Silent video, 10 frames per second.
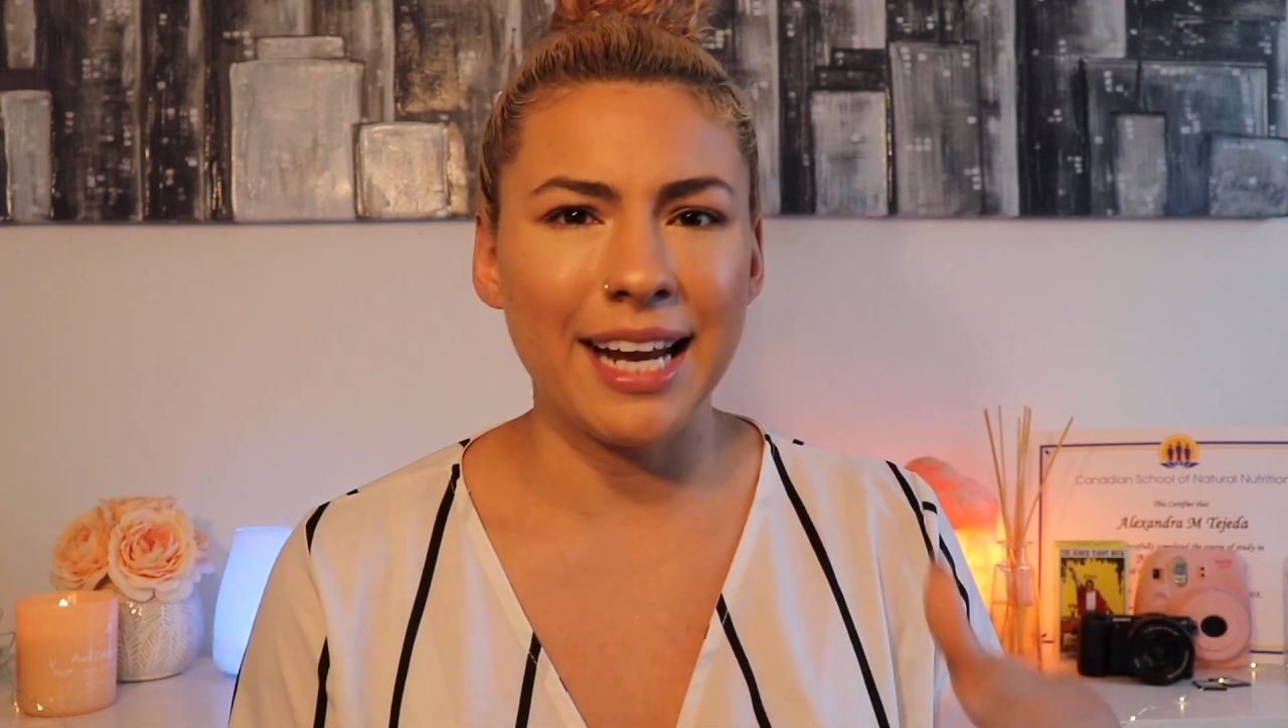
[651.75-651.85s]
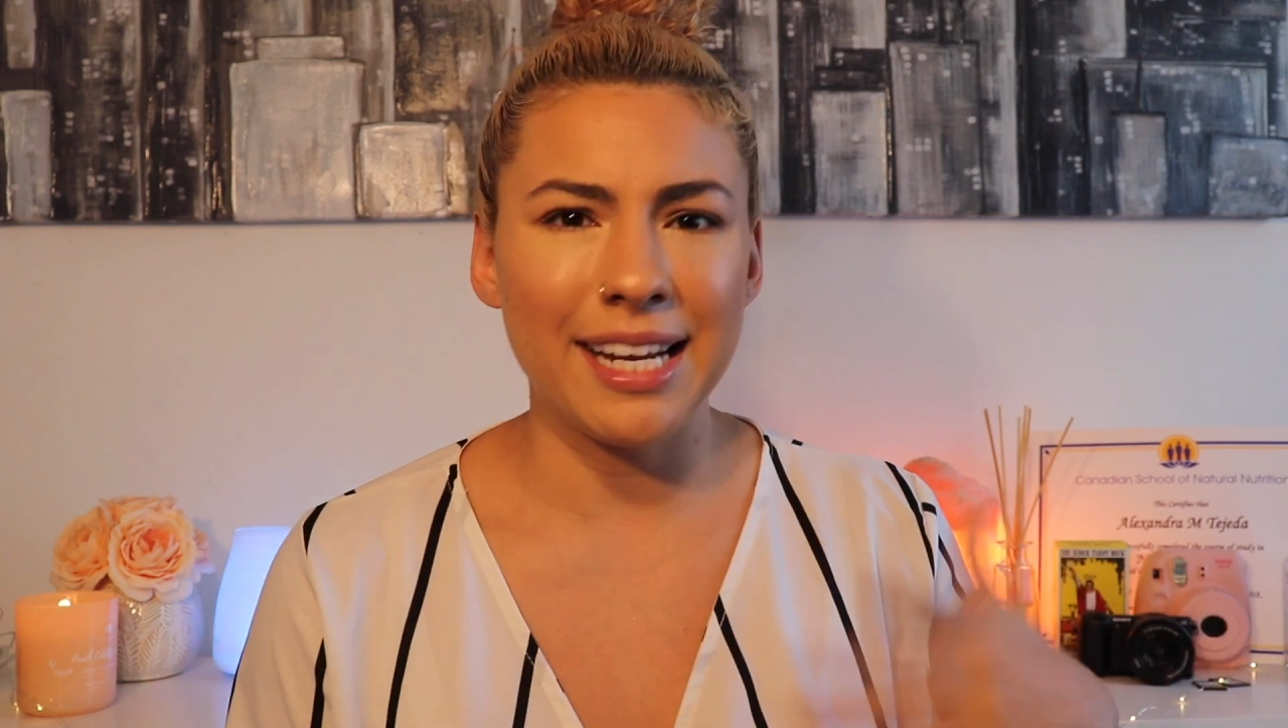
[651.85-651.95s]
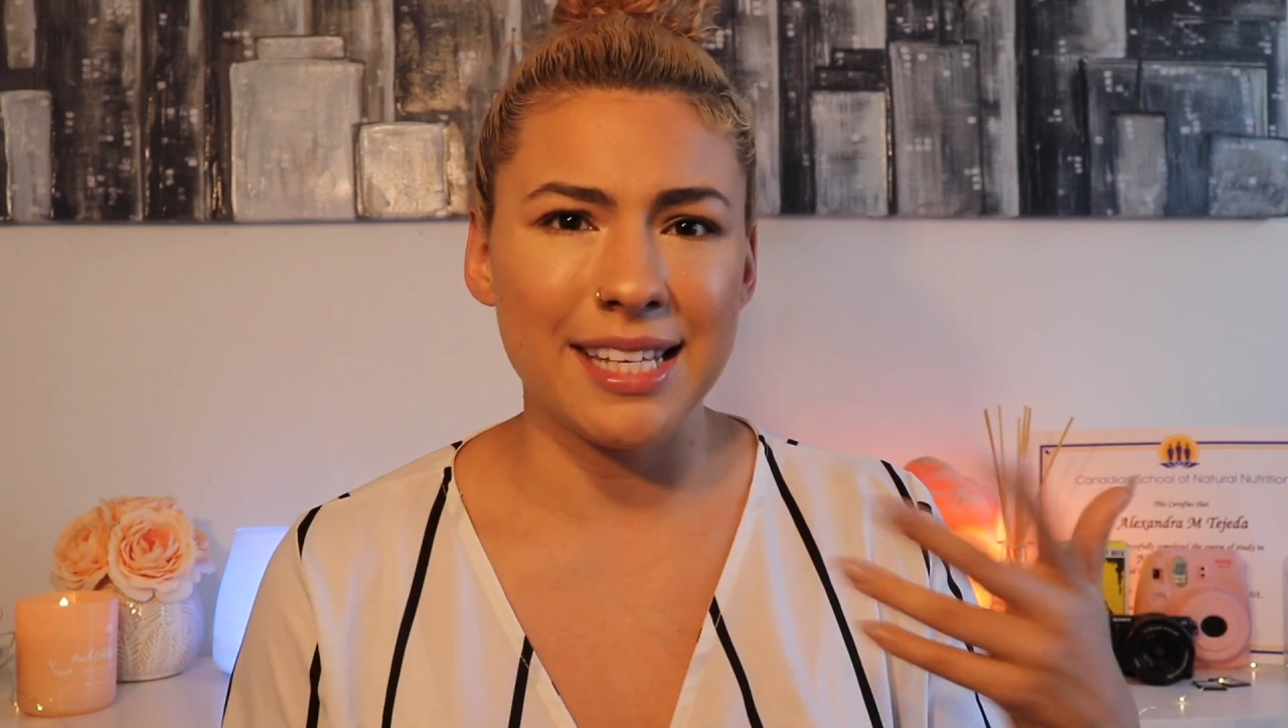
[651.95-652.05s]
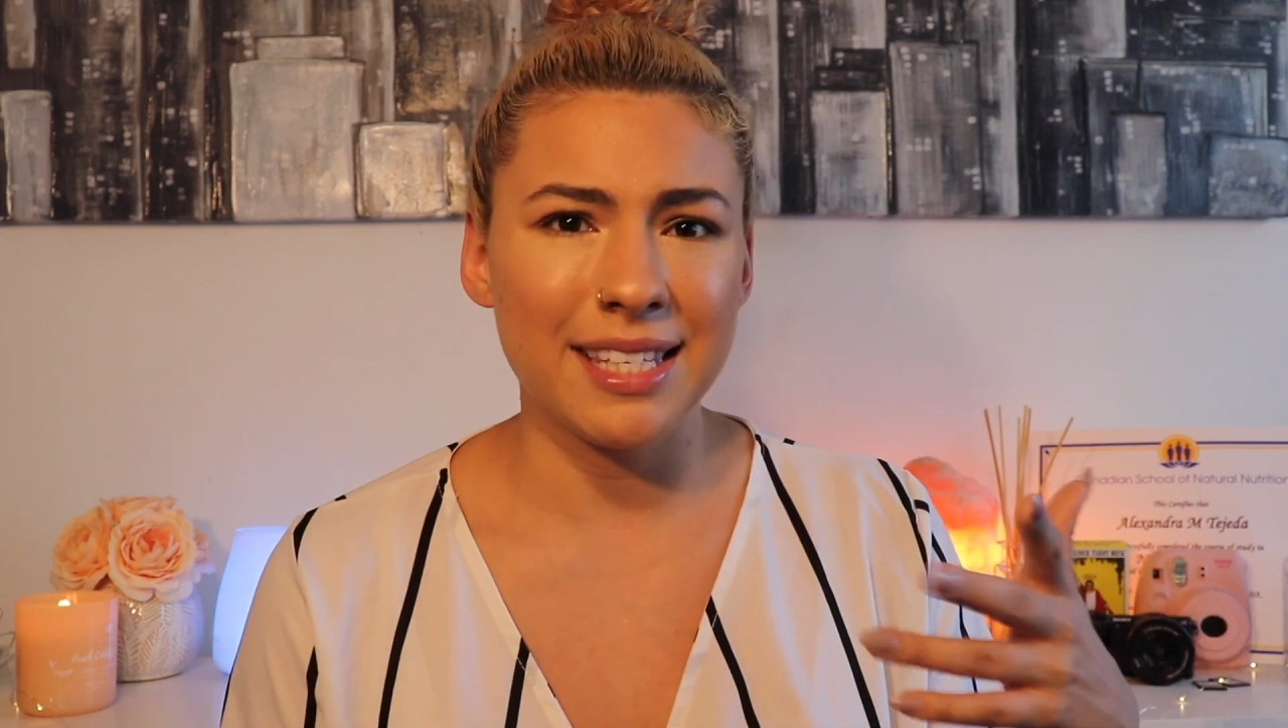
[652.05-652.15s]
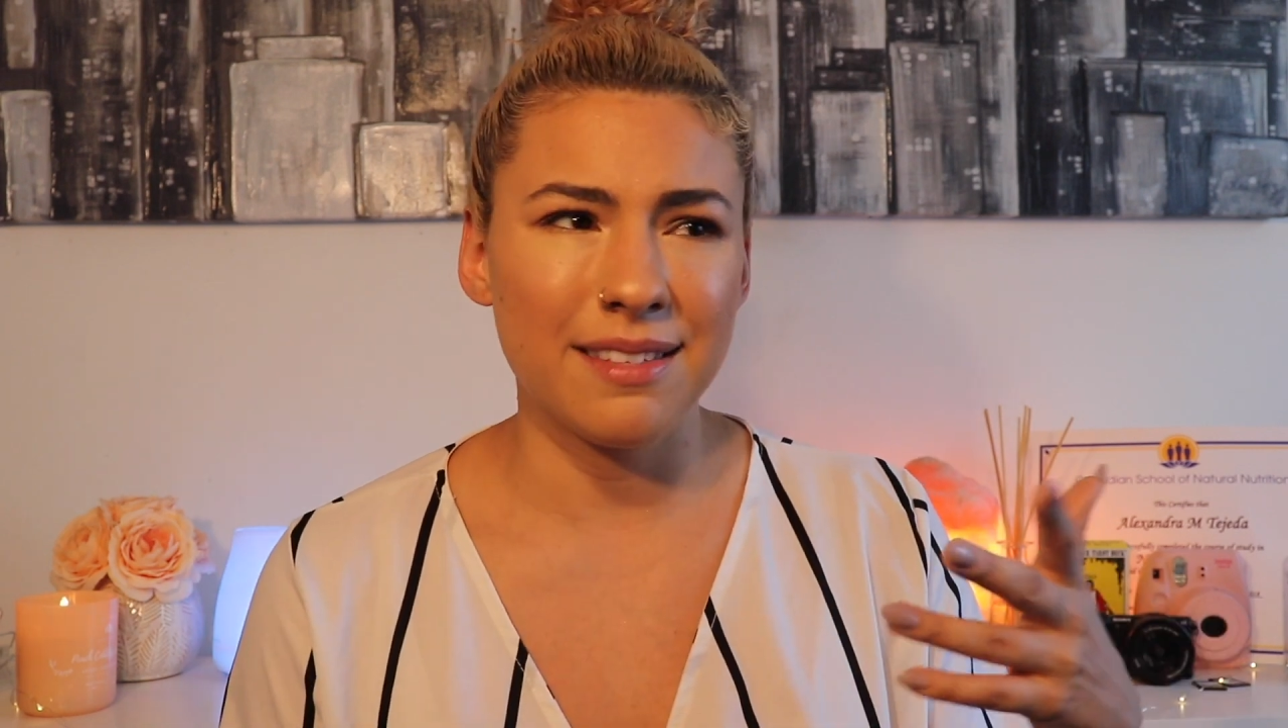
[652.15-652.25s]
that
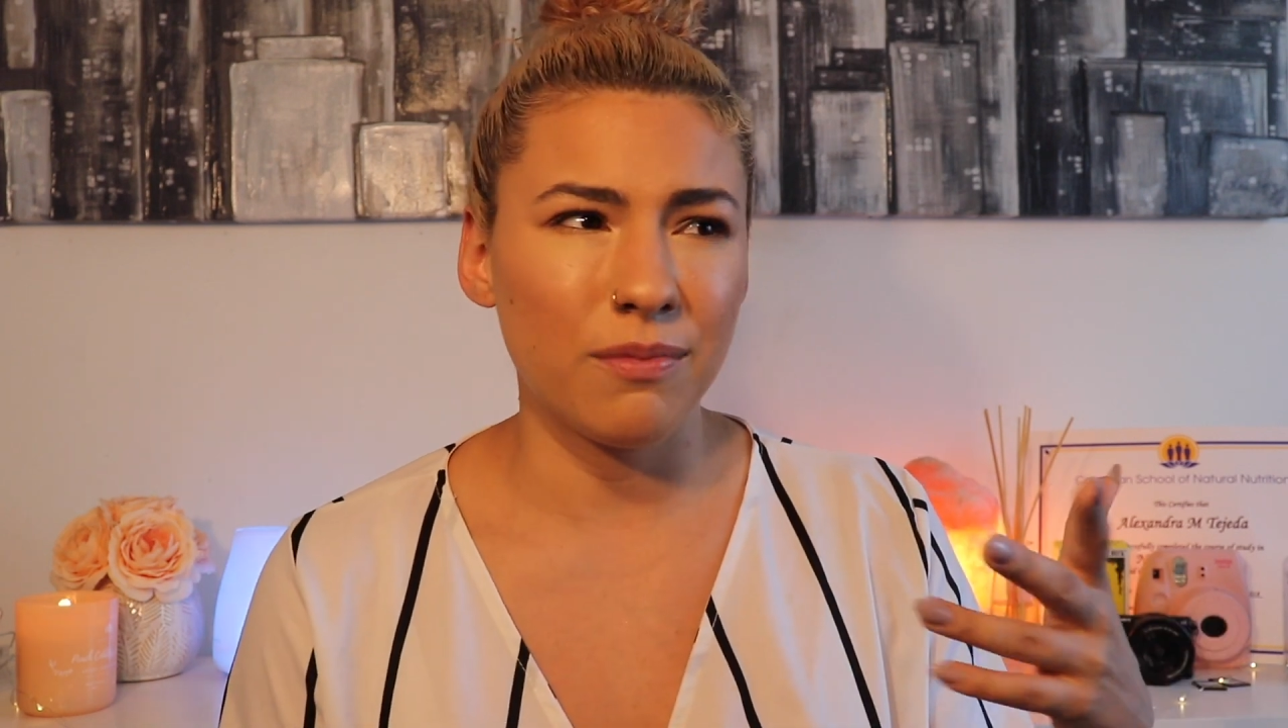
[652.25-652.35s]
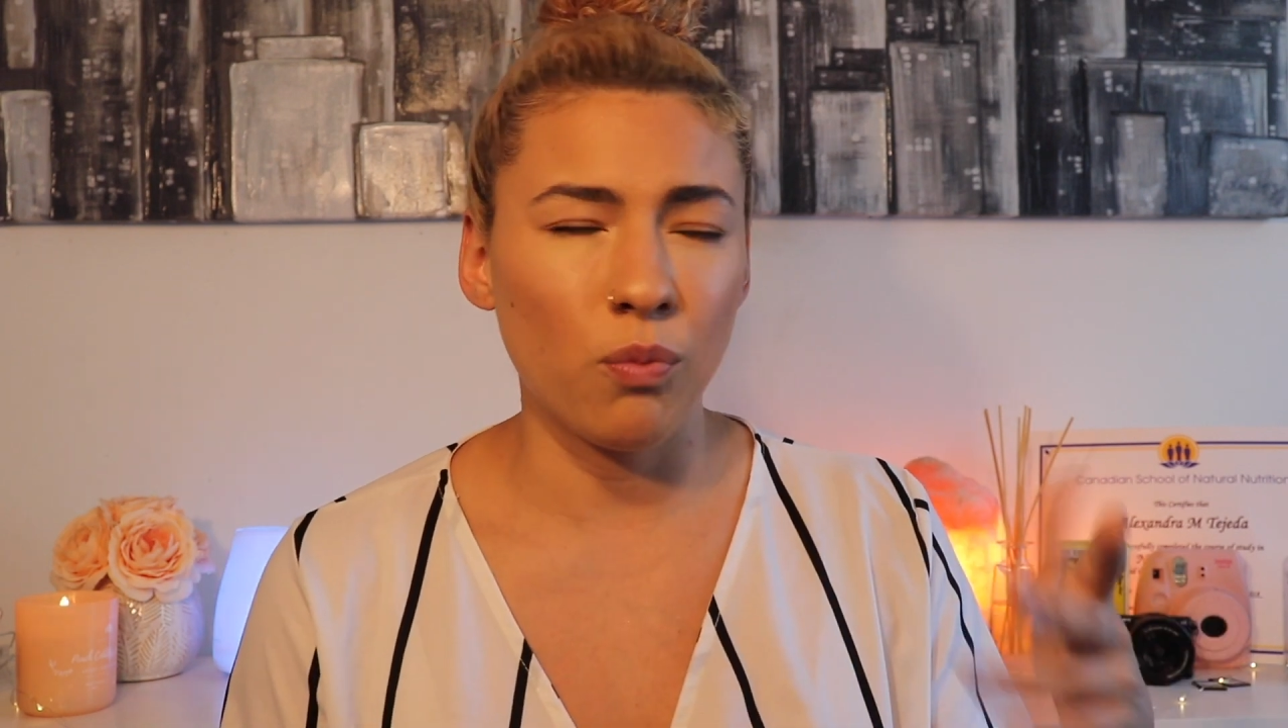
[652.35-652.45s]
is